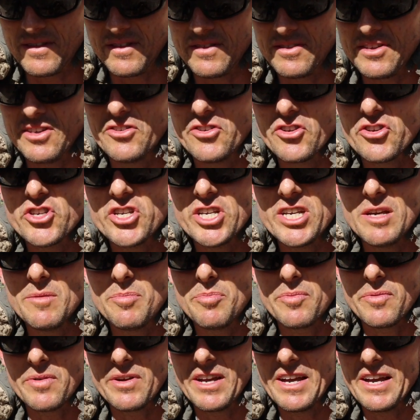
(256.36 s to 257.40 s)
These are cheap
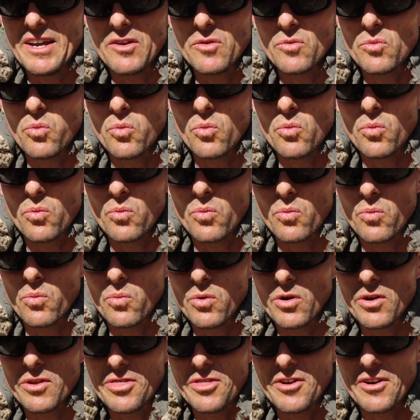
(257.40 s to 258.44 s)
and
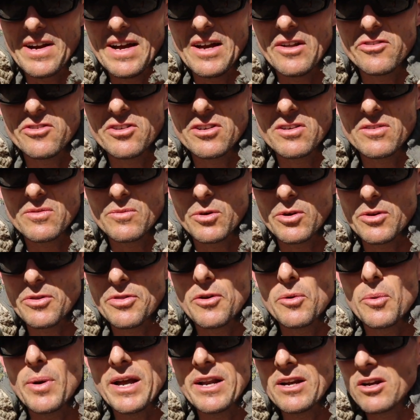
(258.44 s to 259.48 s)
worth their ounce and worth
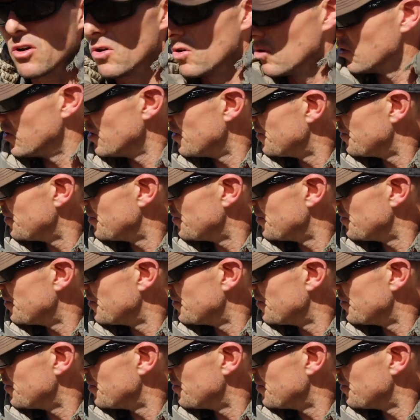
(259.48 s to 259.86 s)
their weight in gold.